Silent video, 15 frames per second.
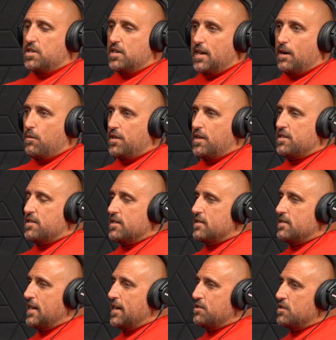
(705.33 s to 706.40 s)
you get with us is
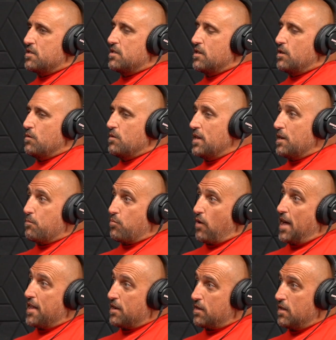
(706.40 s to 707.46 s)
not just a unique
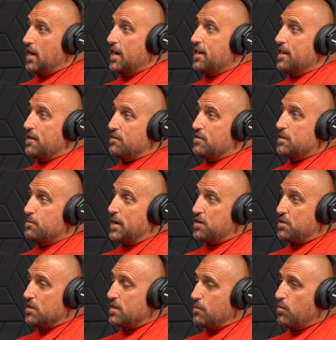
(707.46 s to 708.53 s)
product line and a
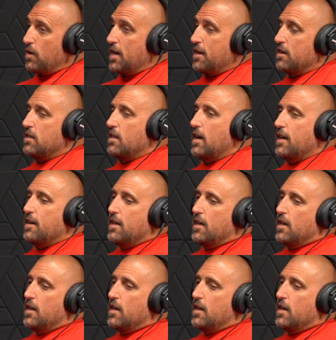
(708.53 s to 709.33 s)
specialty product line,